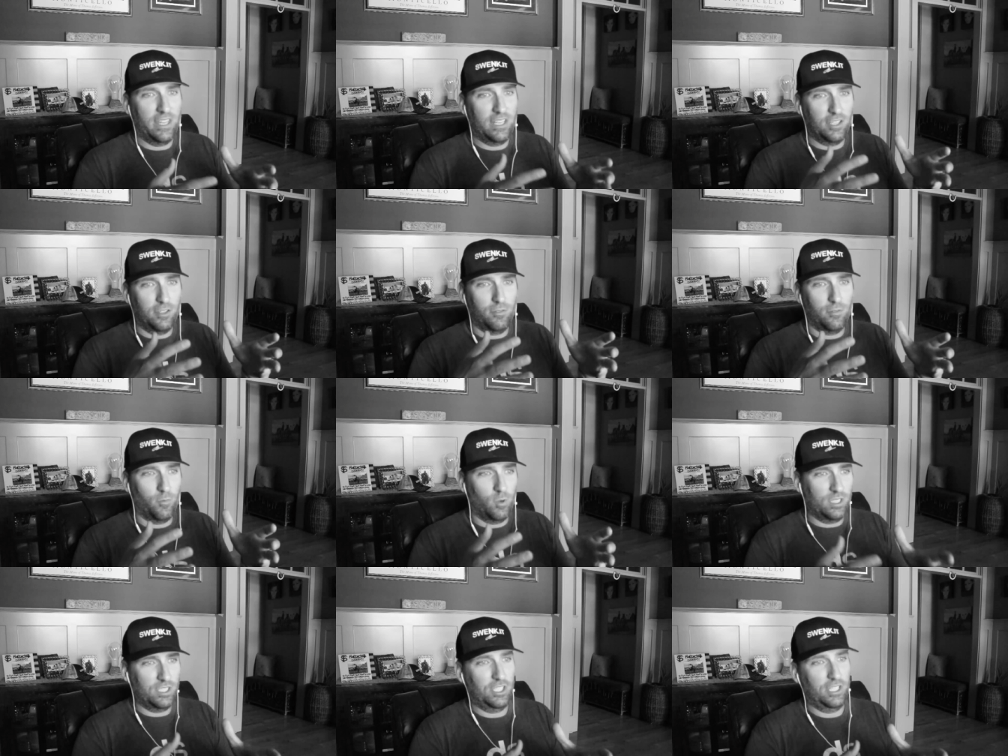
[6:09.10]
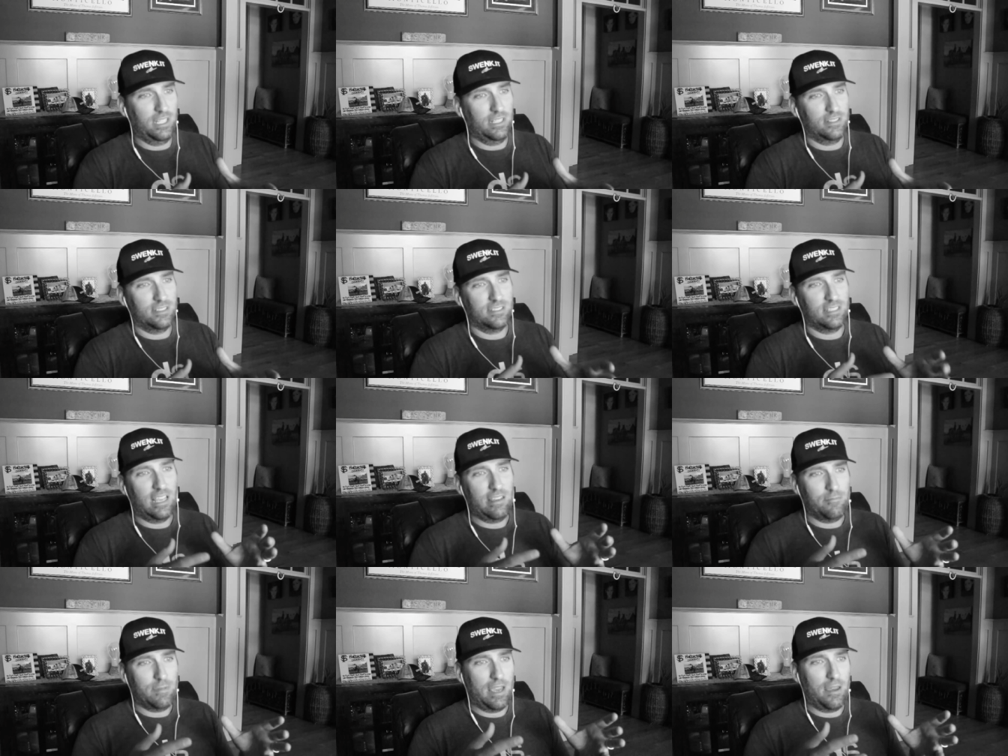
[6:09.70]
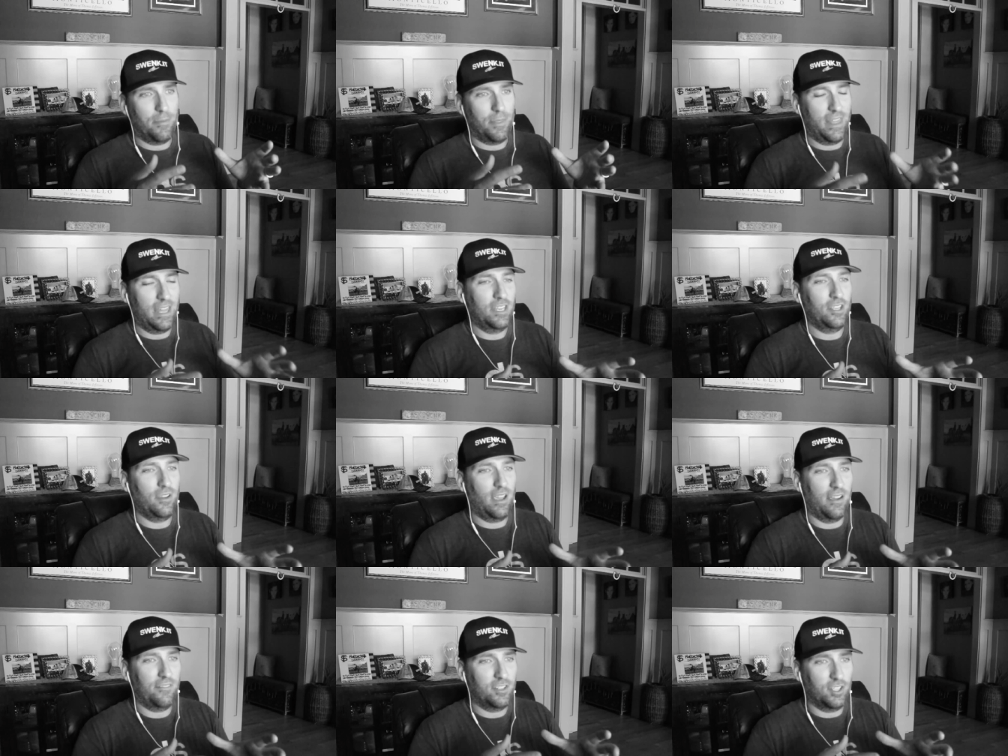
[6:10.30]
Then you, once you get the sitemap, then
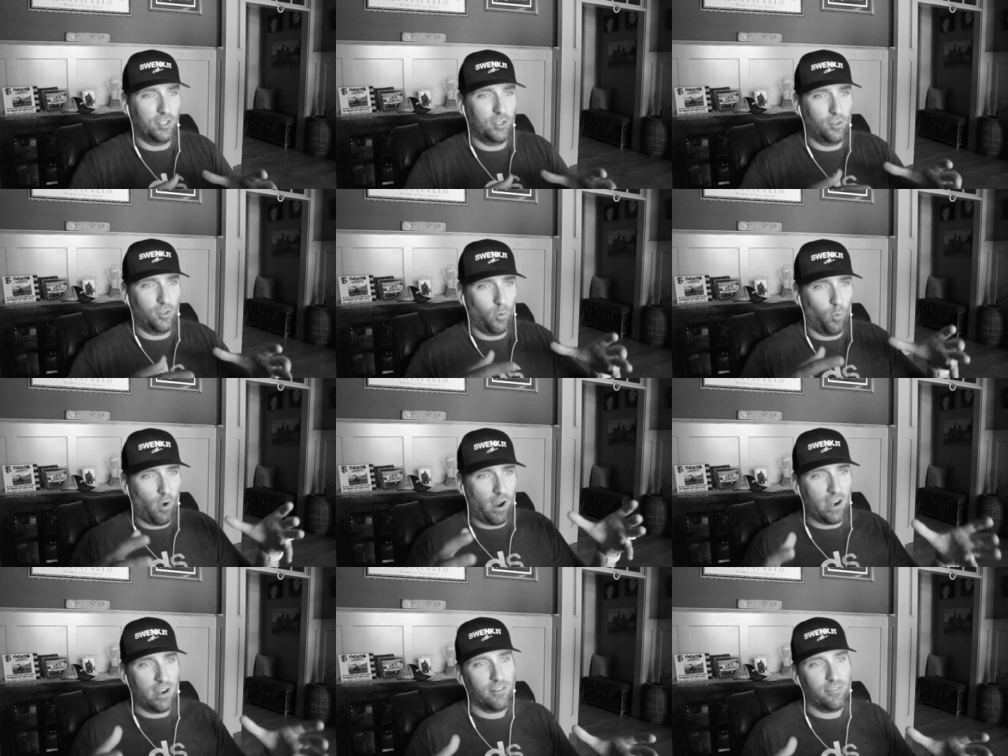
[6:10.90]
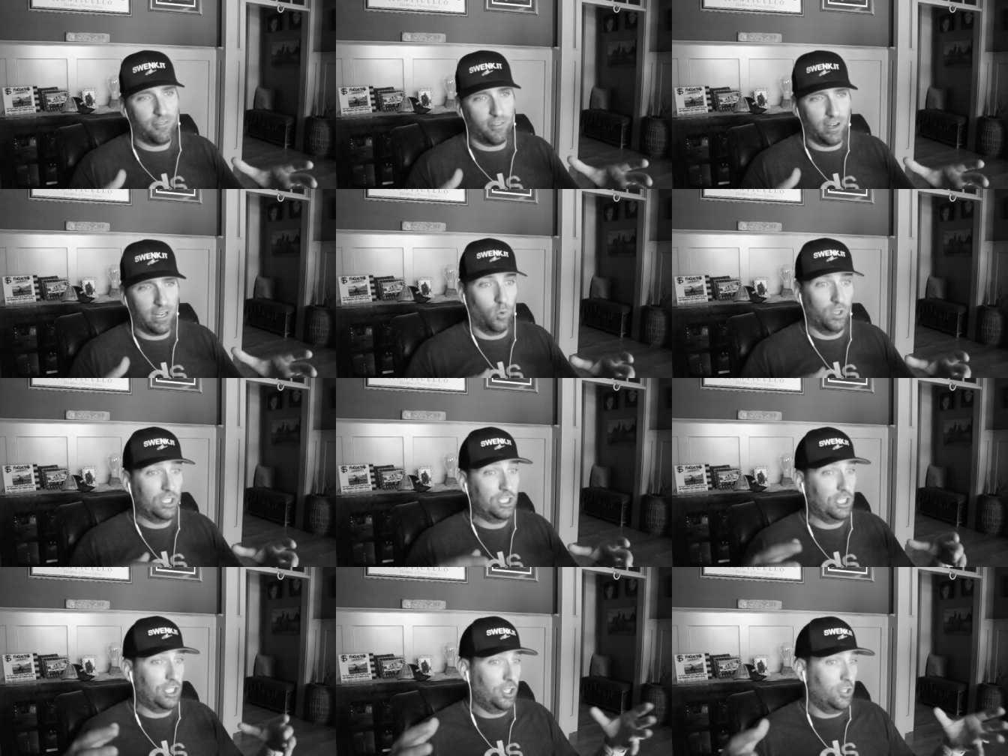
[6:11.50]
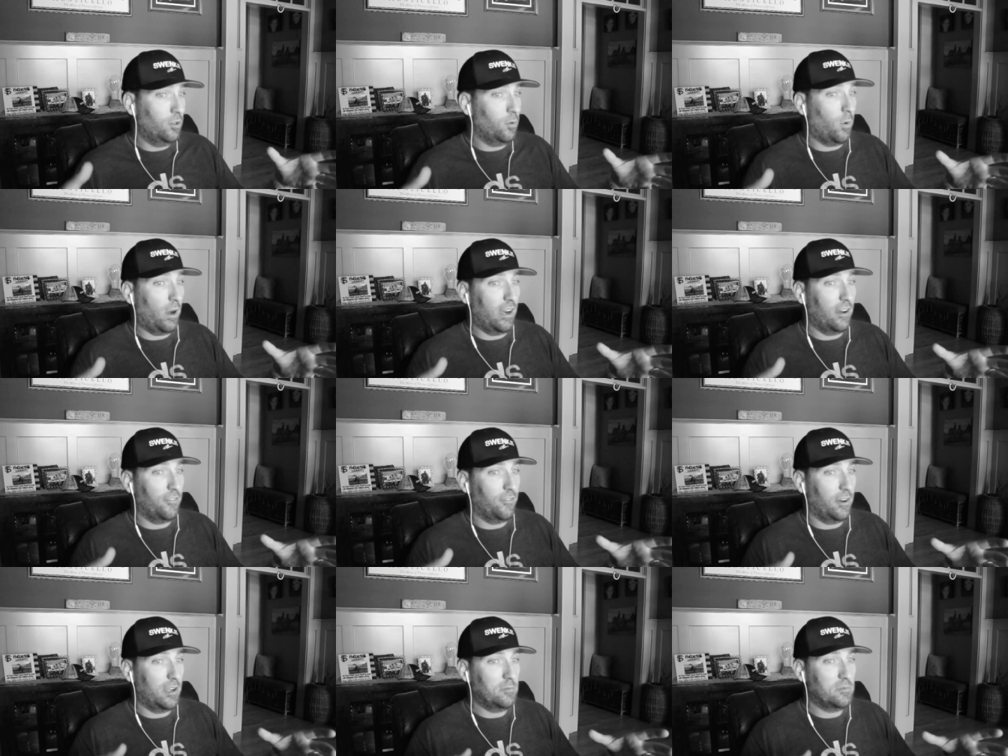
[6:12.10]
you have to do the wireframe. Once you do the
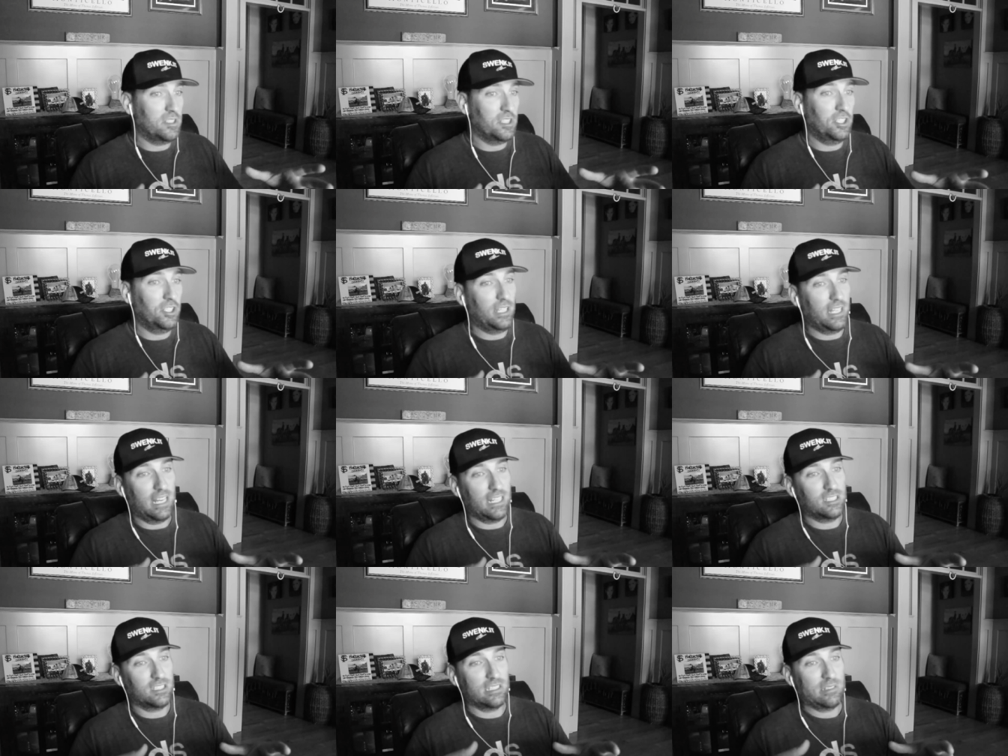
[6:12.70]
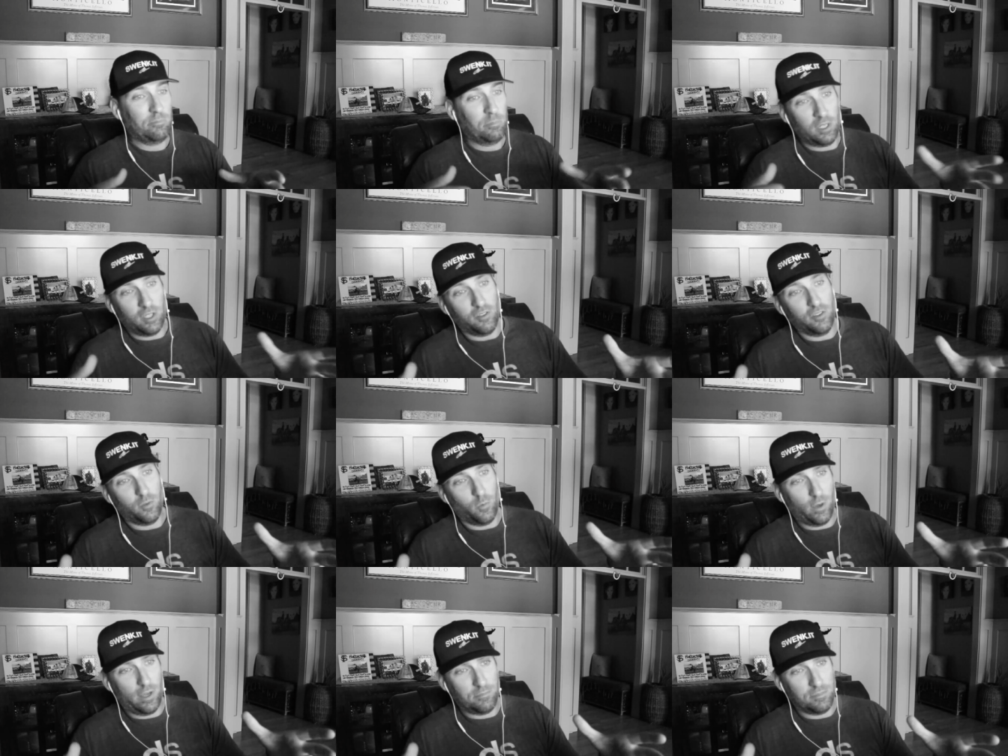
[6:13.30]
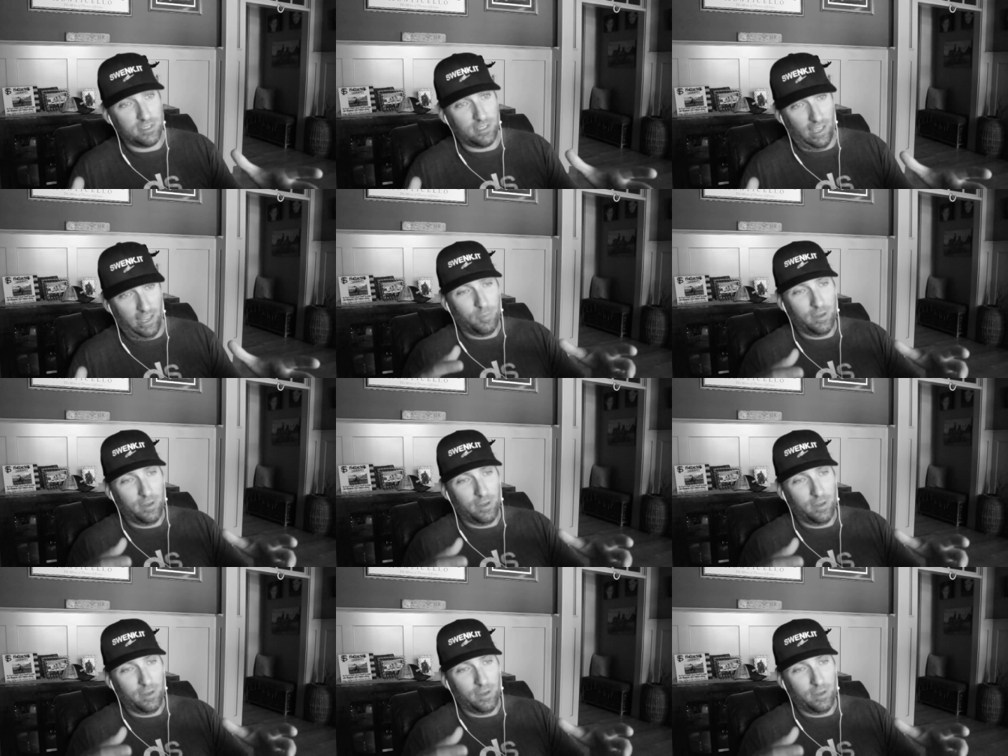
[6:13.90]
wireframes, then you can actually build the website.